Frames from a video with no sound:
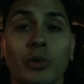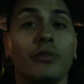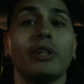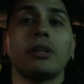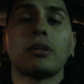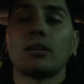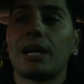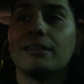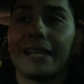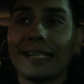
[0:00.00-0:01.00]
movie.
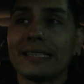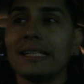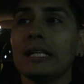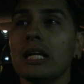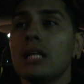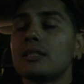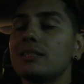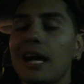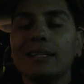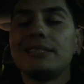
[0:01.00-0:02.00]
I liked it. It's
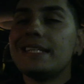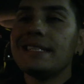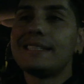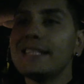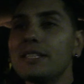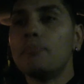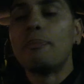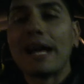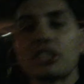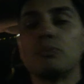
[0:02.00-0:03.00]
not DC's
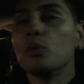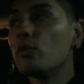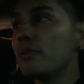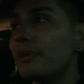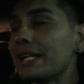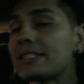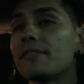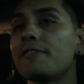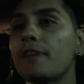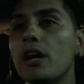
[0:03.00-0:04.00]
best movie, but it's
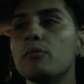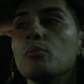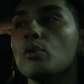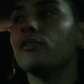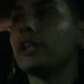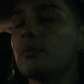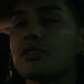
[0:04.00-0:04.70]
a fun movie.